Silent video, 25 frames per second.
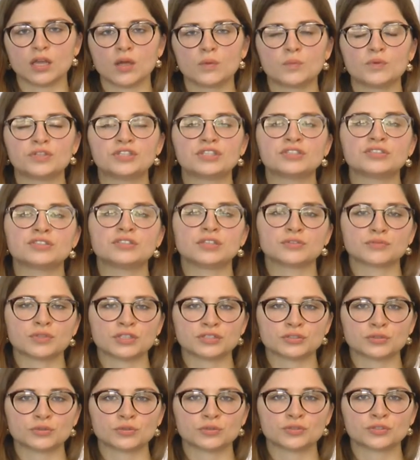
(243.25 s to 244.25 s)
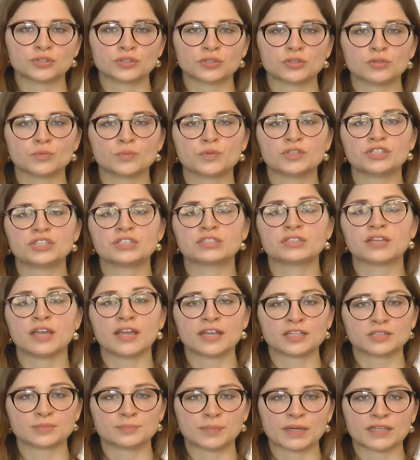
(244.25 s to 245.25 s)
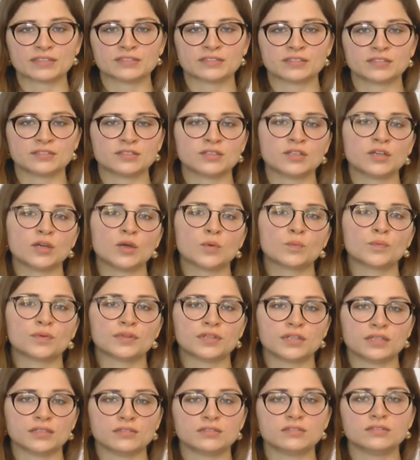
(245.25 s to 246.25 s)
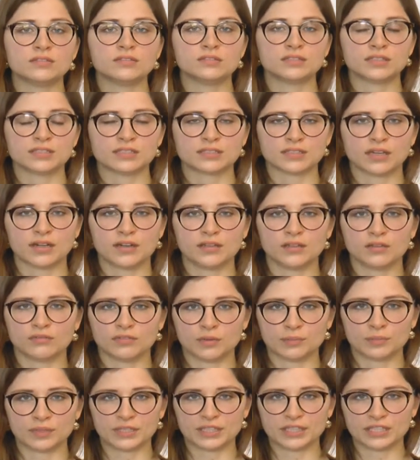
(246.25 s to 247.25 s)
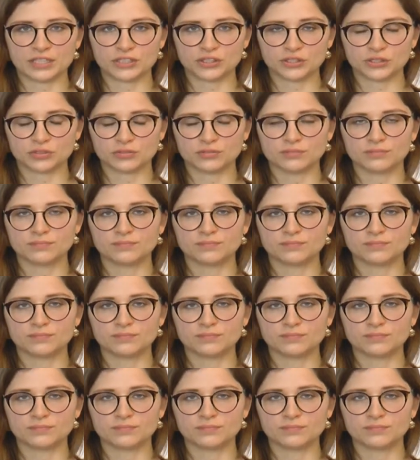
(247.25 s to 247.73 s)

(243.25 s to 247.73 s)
which is the resolution which is expected within this kind of application.